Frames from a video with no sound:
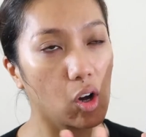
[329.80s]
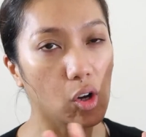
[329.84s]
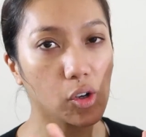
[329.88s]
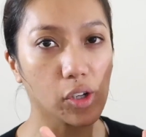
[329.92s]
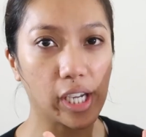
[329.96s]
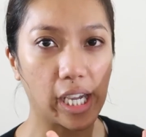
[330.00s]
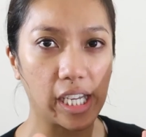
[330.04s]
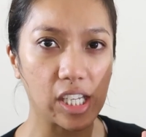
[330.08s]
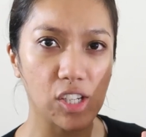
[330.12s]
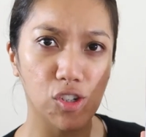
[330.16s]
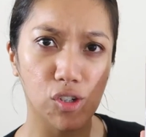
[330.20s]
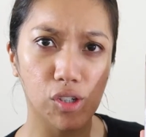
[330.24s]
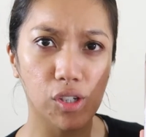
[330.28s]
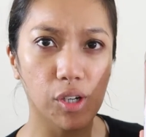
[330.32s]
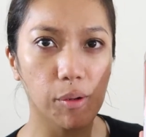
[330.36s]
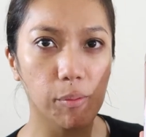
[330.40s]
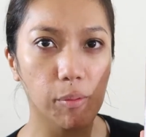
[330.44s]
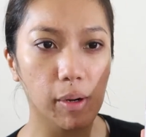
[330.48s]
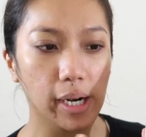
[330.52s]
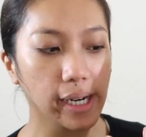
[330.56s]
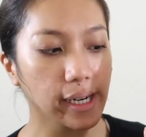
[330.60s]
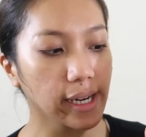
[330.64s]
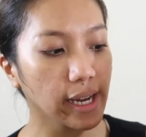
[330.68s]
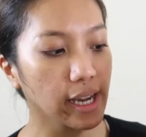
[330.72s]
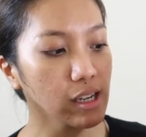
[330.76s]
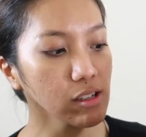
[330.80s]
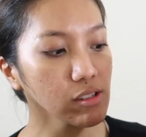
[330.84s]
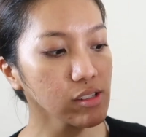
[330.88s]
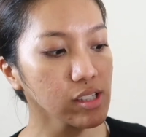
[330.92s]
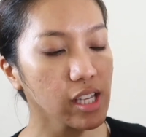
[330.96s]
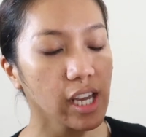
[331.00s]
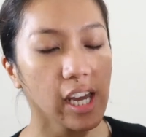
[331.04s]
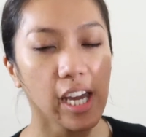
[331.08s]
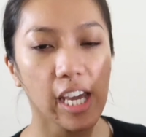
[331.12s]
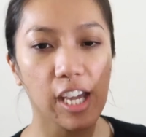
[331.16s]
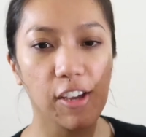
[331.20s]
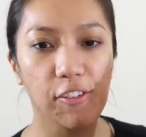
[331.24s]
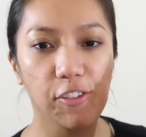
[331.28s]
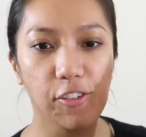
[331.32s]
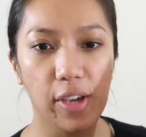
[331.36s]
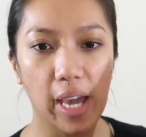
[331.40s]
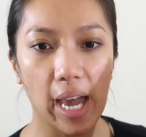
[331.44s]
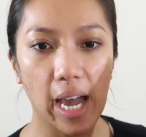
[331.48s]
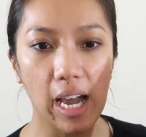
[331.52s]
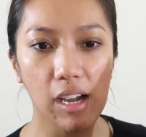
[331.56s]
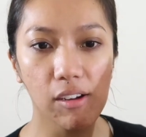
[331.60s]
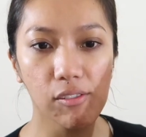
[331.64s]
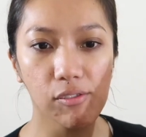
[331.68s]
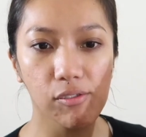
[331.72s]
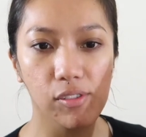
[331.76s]
occasional breakouts. If you
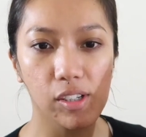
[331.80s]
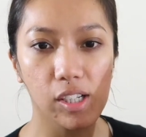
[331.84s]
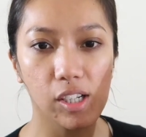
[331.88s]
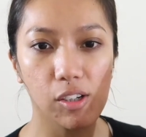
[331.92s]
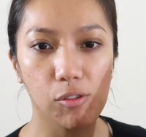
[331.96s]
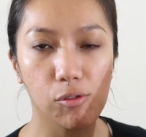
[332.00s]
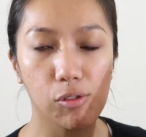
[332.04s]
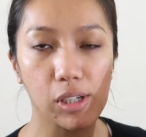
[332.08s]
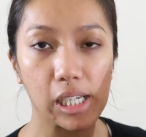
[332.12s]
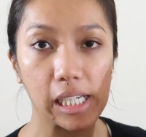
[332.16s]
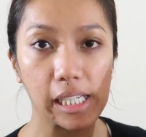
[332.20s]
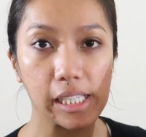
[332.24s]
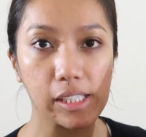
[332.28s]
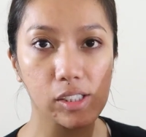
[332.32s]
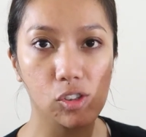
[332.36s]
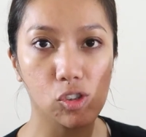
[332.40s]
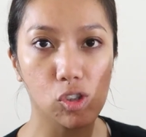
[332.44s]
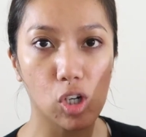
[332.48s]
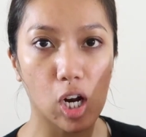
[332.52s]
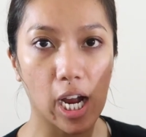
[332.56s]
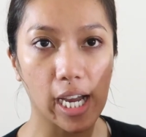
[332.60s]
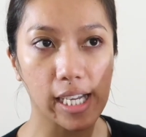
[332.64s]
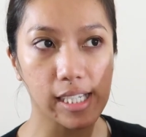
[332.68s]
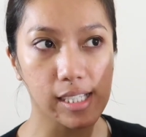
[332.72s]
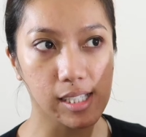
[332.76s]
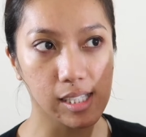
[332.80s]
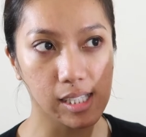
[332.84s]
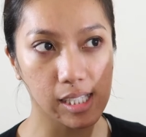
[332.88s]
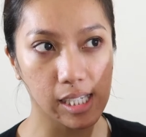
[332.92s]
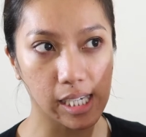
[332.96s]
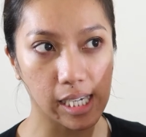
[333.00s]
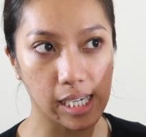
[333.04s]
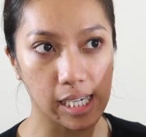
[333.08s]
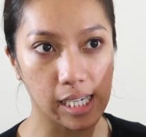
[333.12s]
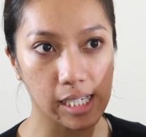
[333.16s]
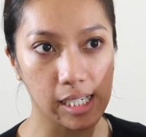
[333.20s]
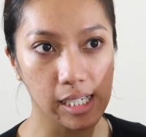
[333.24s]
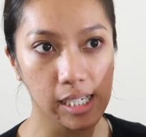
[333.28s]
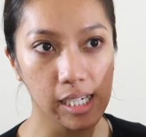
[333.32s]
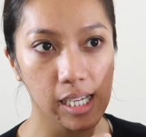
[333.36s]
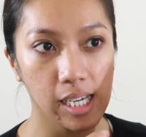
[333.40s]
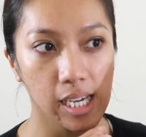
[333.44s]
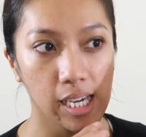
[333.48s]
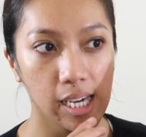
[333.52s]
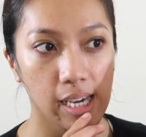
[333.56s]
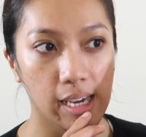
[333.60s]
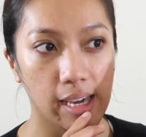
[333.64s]
have really dry skin